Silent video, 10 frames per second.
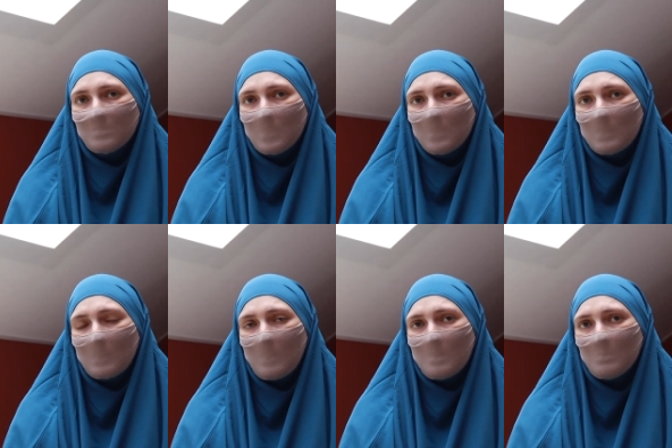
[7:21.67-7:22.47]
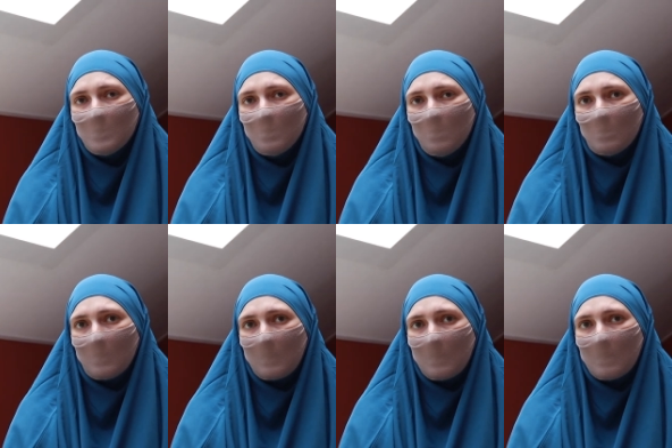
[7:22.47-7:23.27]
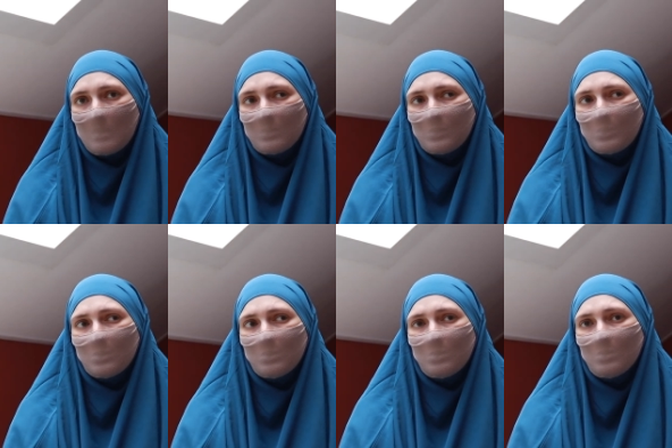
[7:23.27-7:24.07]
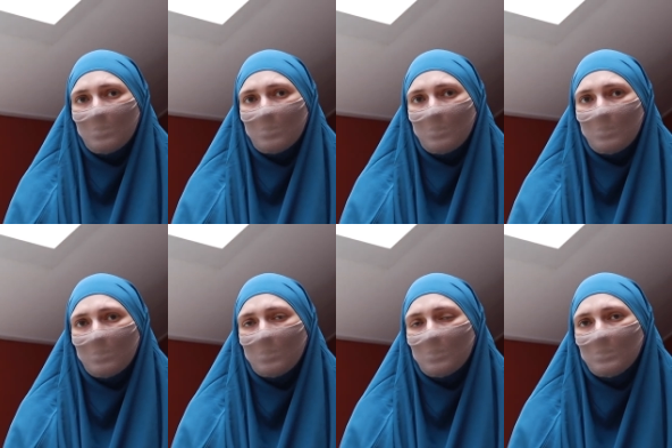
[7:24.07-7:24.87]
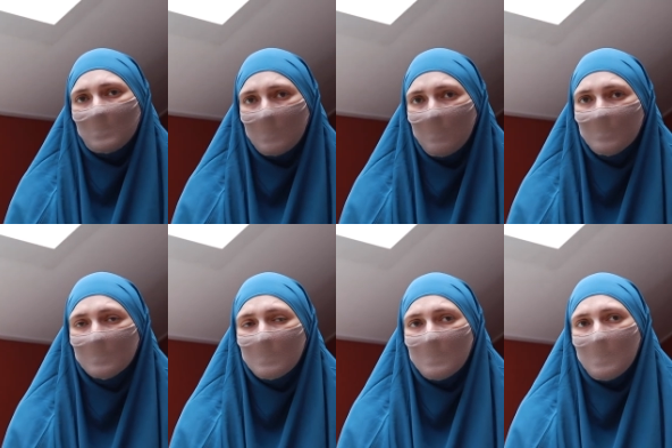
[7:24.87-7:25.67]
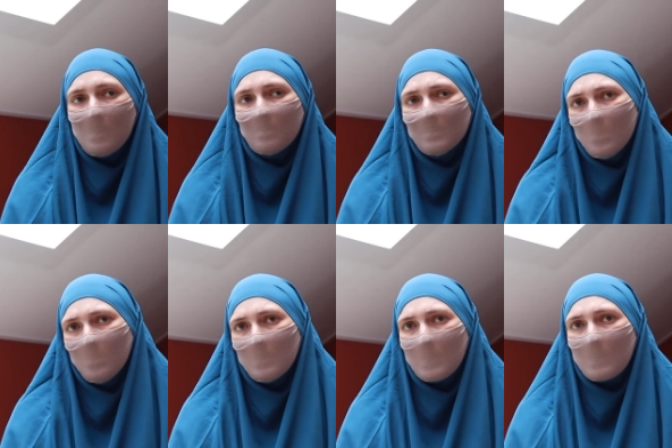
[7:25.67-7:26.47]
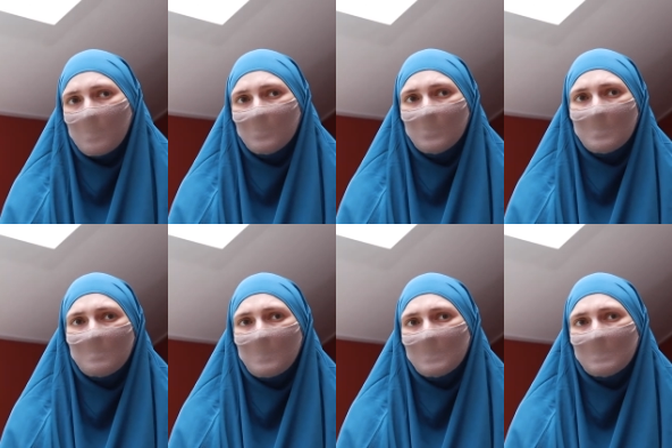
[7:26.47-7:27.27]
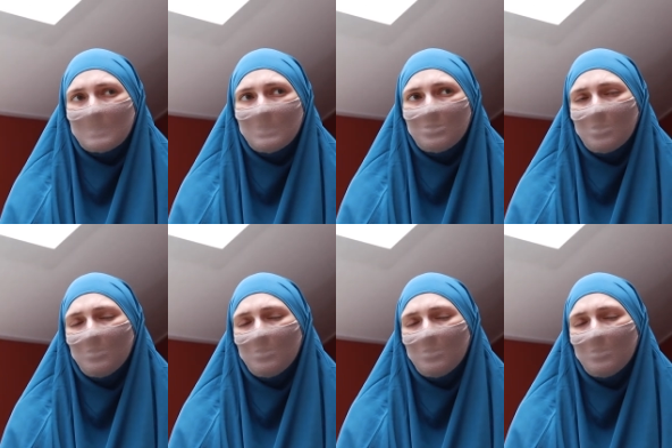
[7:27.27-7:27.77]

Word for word: thinking I am alone, I have to go through stuff alone, I have to take my decision.